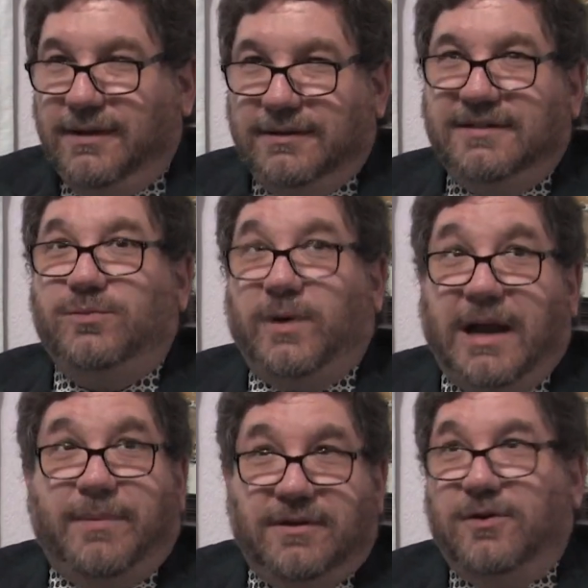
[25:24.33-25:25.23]
This is what
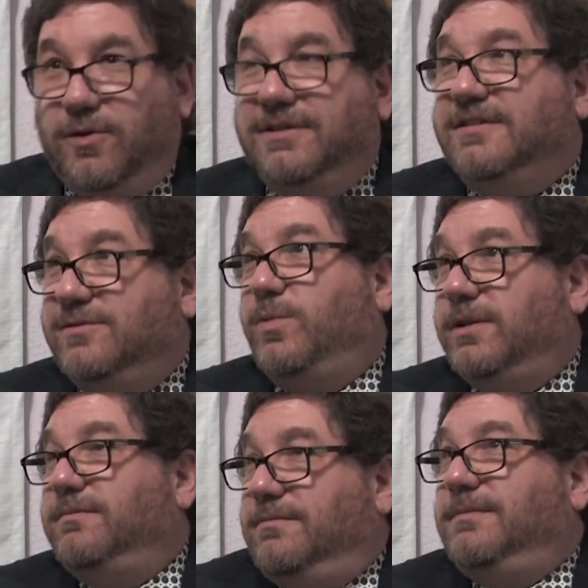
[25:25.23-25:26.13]
I've been doing. This is
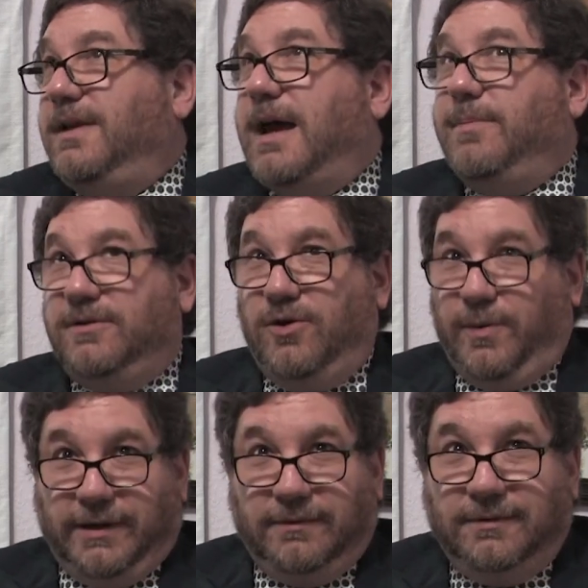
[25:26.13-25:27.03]
what I've been
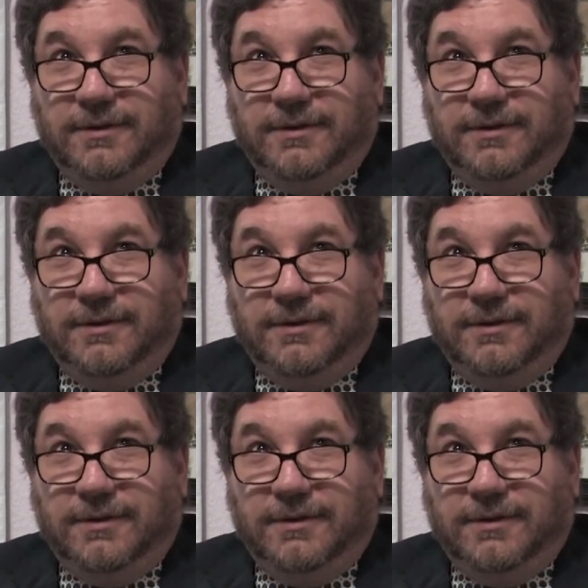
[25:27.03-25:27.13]
doing,